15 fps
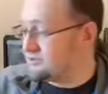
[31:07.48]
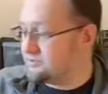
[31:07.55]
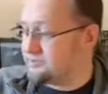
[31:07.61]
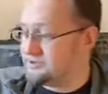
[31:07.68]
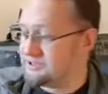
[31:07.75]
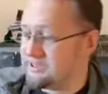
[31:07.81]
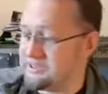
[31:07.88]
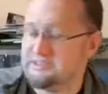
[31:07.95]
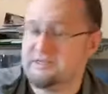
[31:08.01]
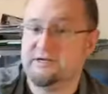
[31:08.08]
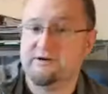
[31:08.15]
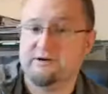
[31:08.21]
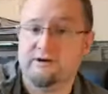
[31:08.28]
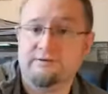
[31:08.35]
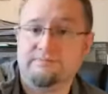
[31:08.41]
number
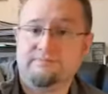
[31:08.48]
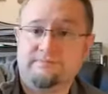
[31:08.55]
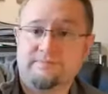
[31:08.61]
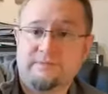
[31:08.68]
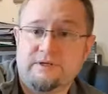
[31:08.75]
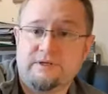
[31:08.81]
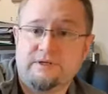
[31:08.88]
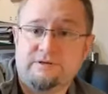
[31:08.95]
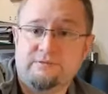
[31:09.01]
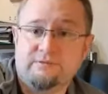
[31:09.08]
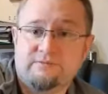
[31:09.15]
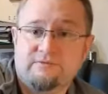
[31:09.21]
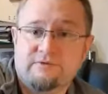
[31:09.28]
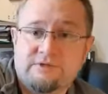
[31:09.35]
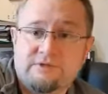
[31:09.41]
69. You
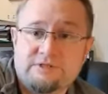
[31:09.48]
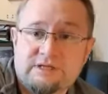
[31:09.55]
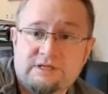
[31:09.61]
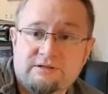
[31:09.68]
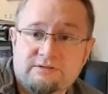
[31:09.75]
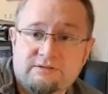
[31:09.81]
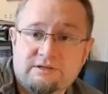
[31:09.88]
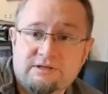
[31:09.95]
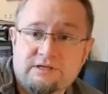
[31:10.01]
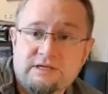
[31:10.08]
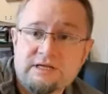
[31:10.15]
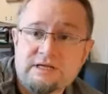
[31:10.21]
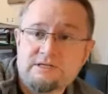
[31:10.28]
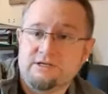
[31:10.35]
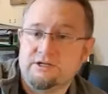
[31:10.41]
can see that on there.
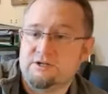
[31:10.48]
So